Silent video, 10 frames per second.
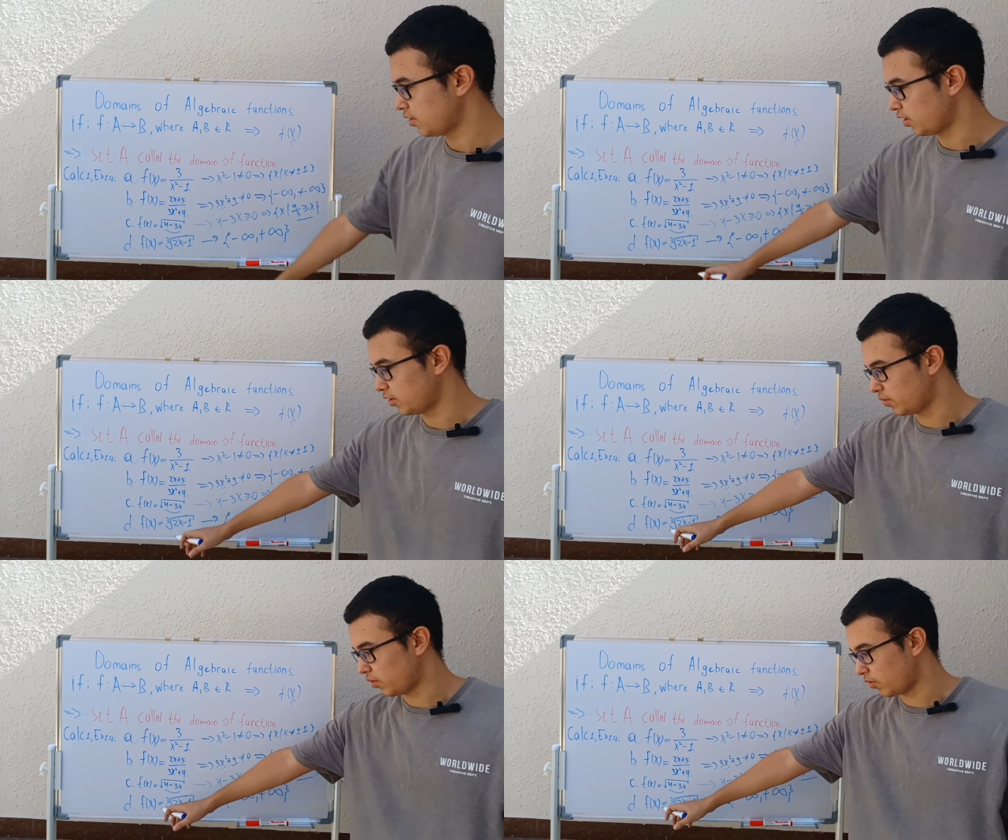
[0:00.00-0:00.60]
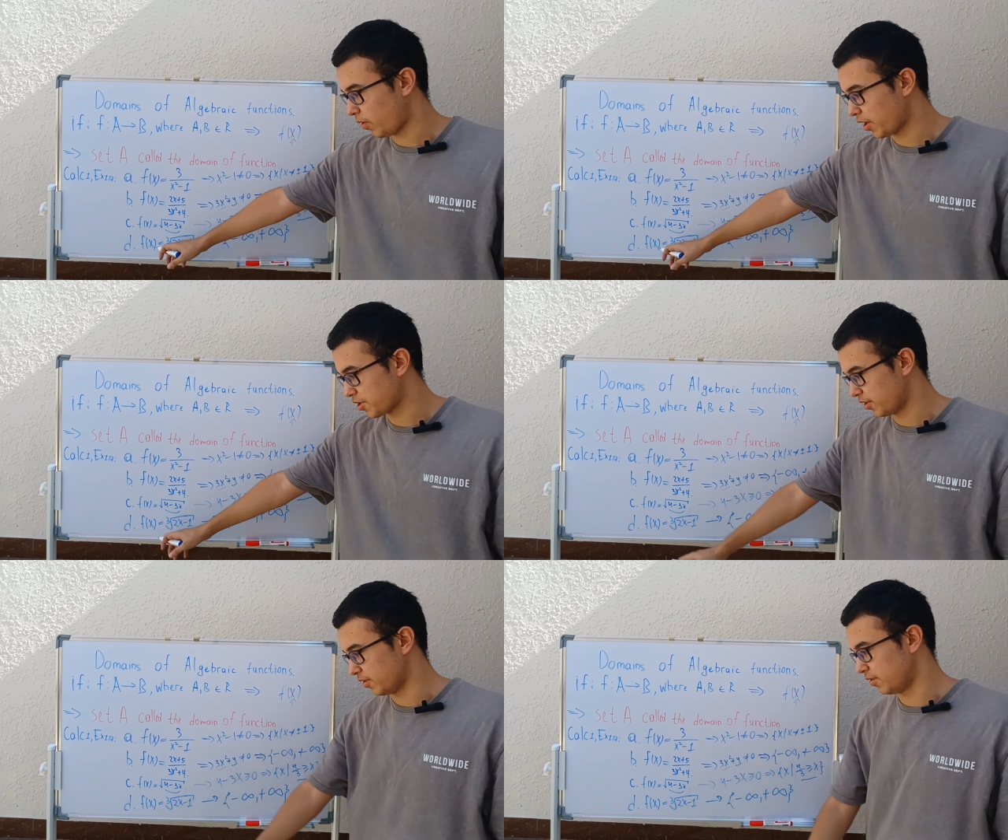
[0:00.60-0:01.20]
And for
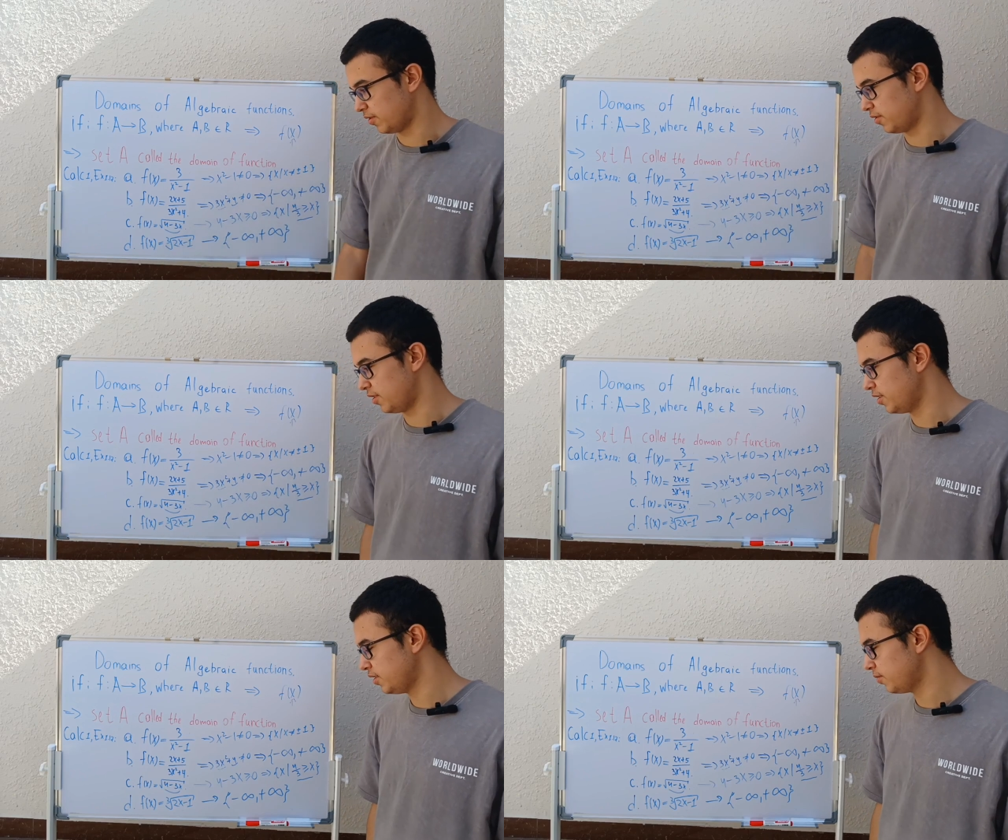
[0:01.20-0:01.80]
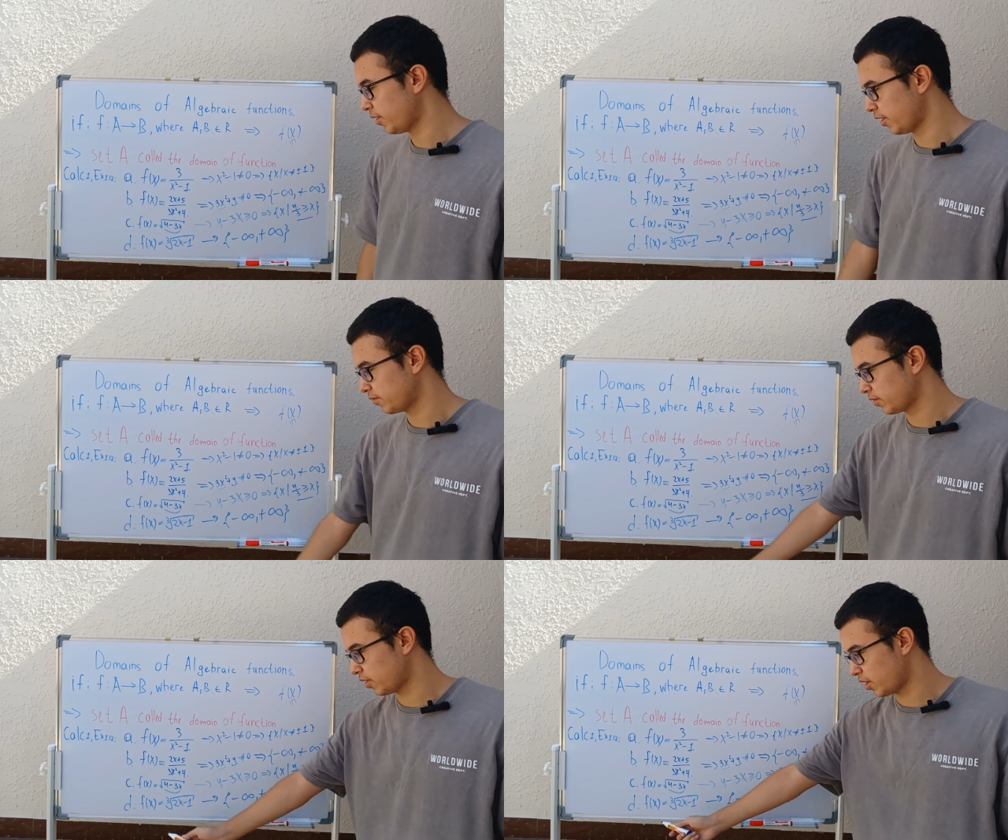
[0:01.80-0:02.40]
function d, we have
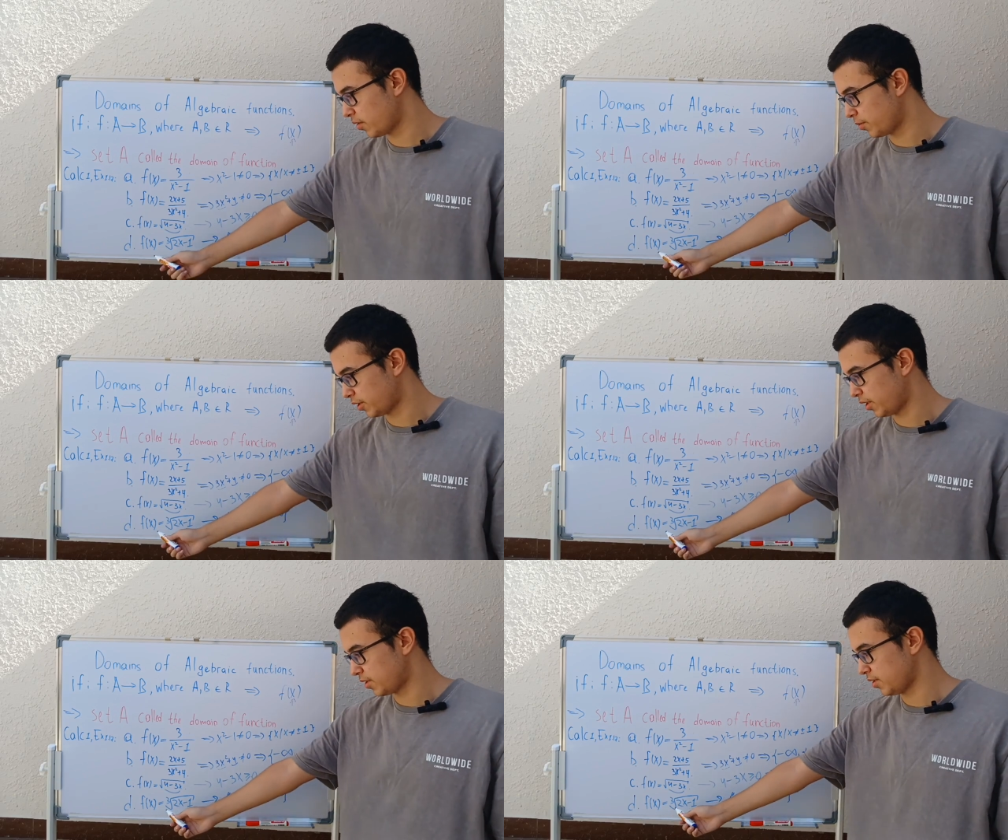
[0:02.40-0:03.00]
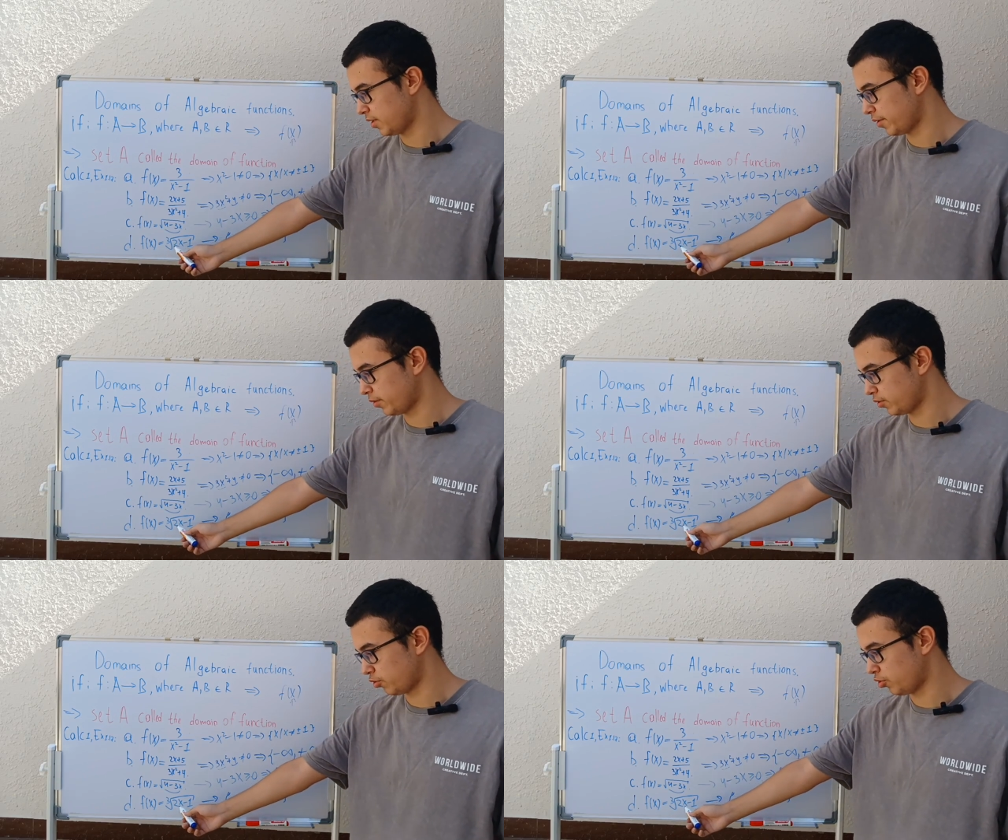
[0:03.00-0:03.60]
f at x is
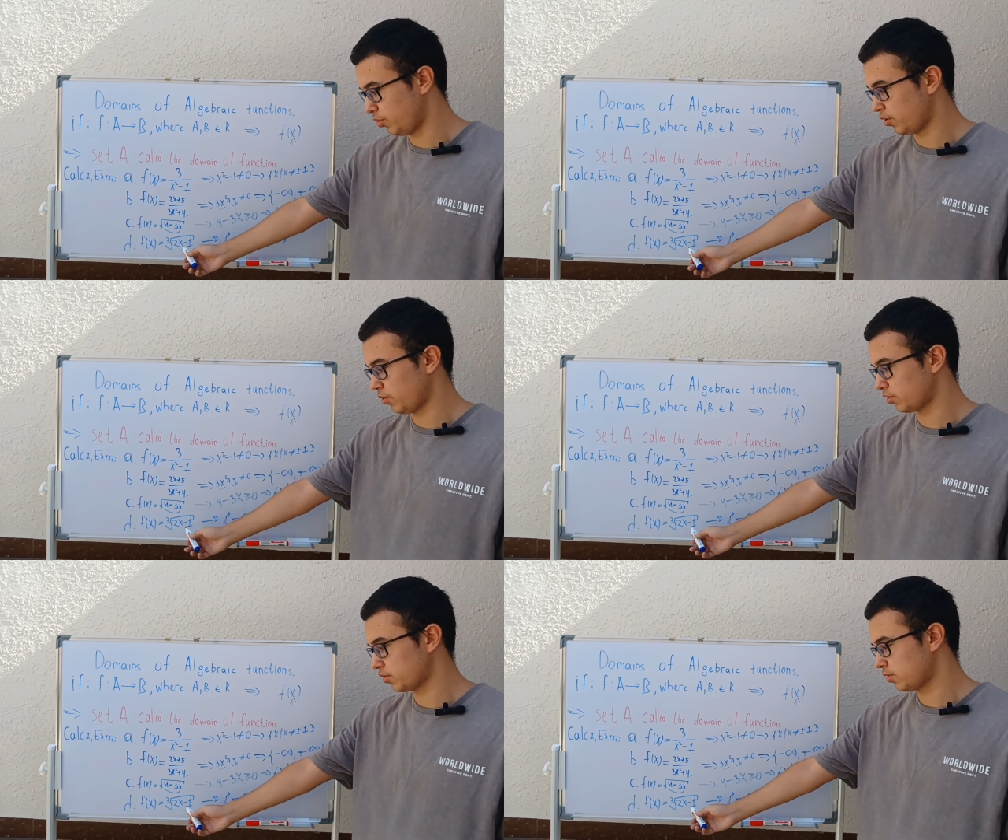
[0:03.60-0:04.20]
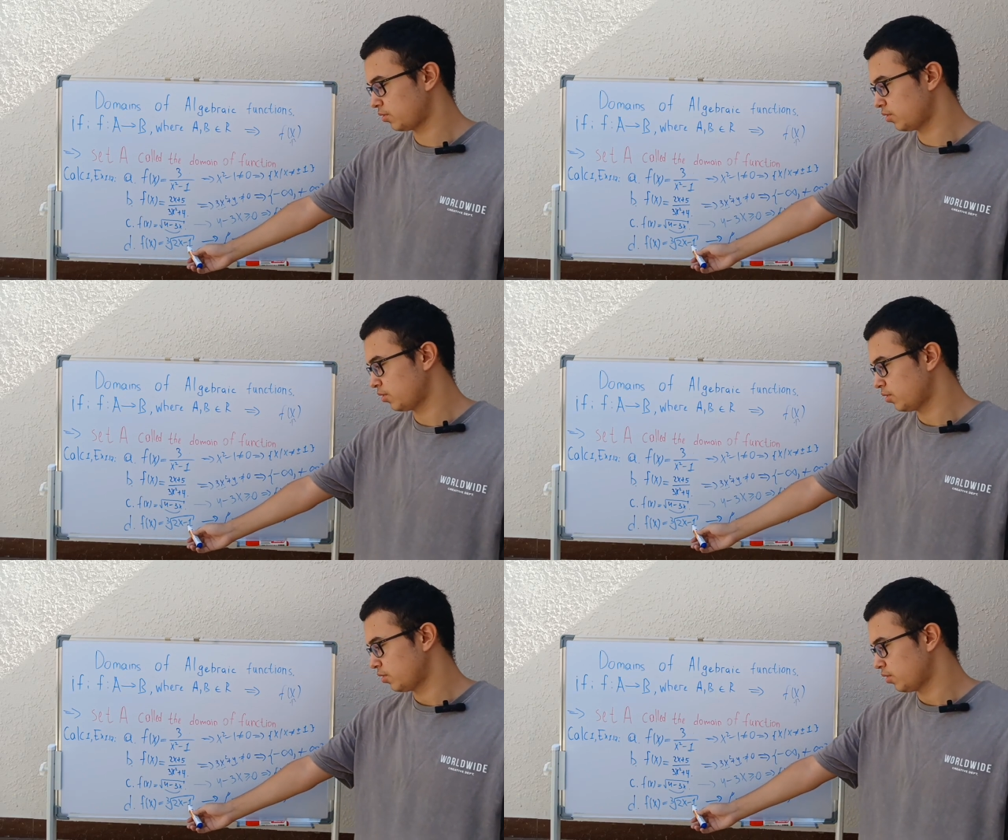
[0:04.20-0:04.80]
equal to cubic root
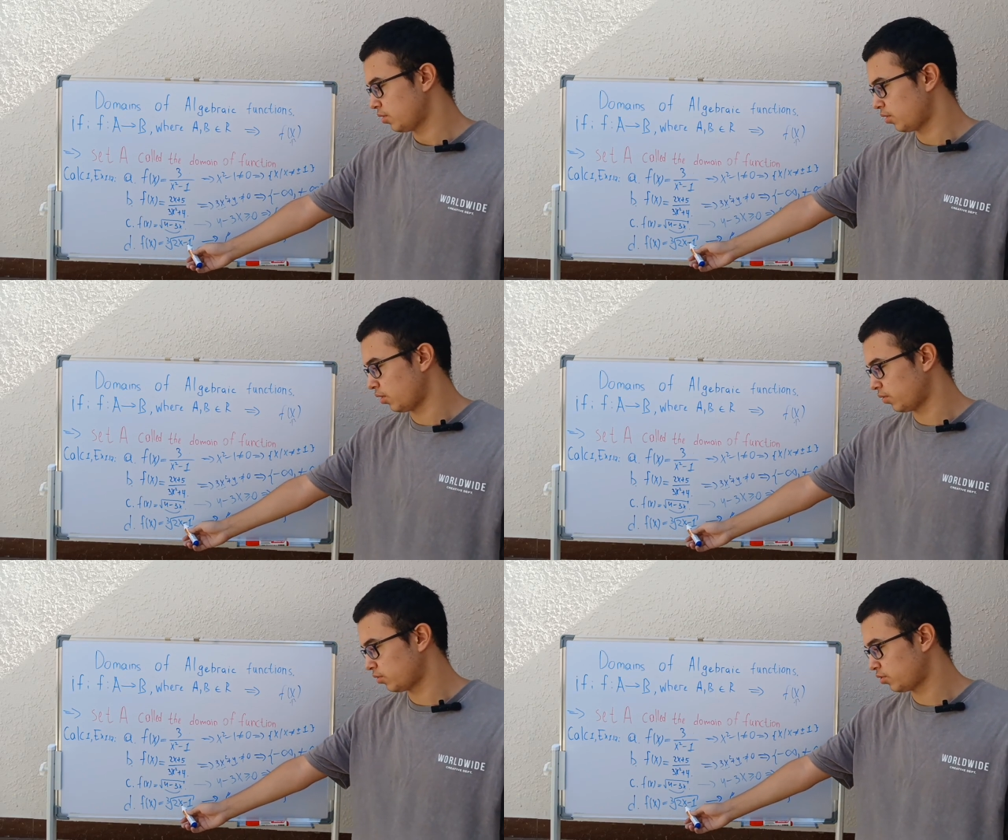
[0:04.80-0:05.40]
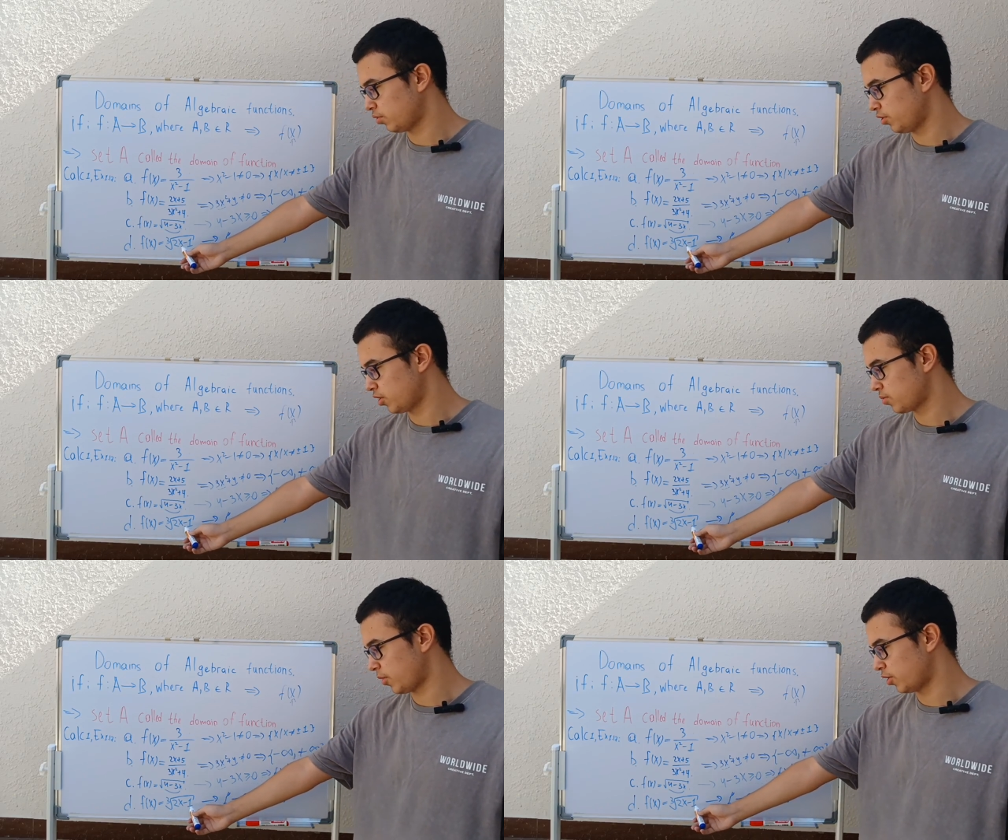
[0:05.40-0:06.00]
of
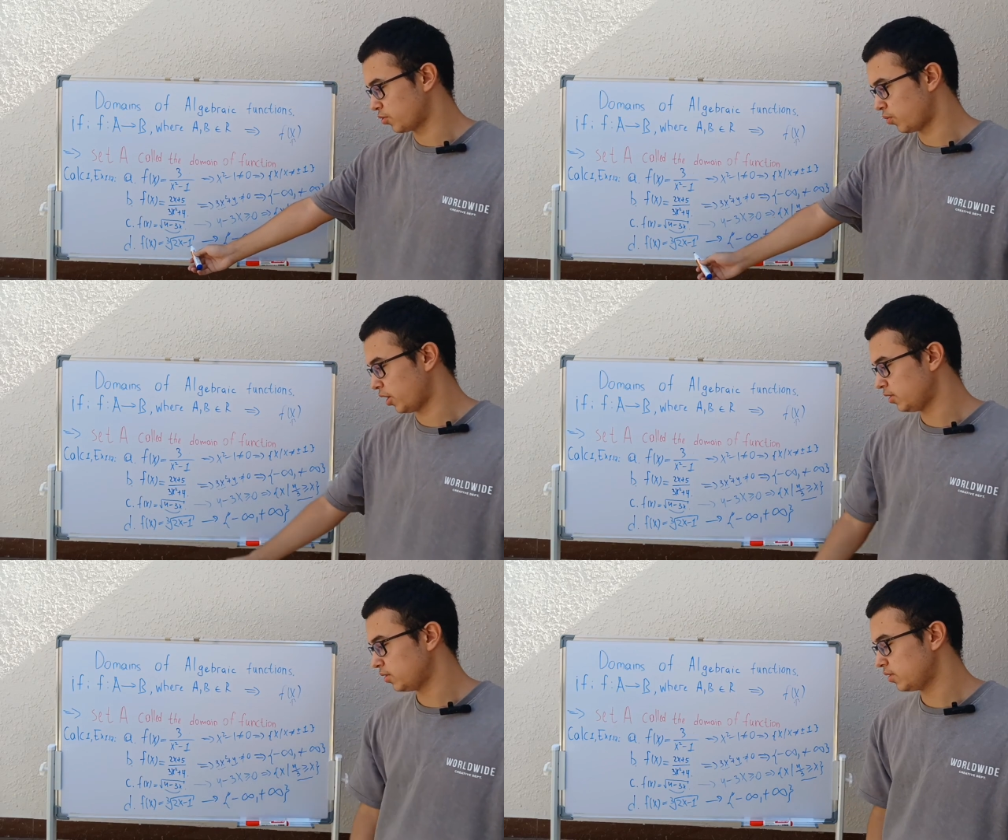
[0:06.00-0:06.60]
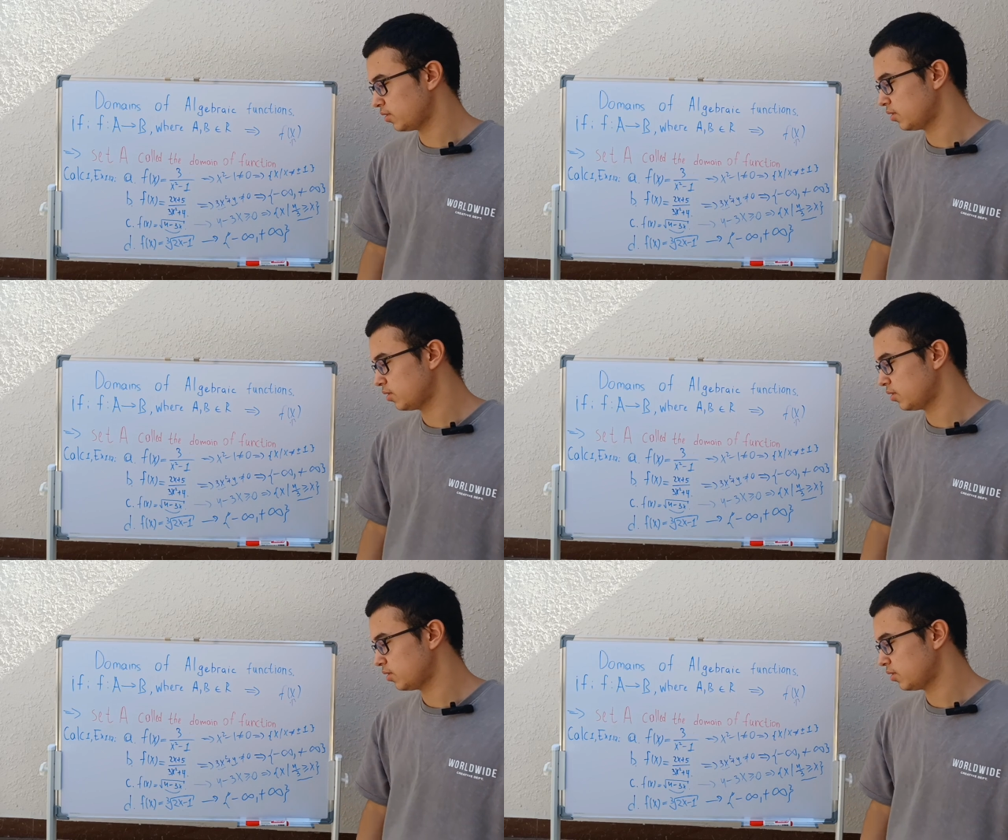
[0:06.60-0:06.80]
2x minus 1.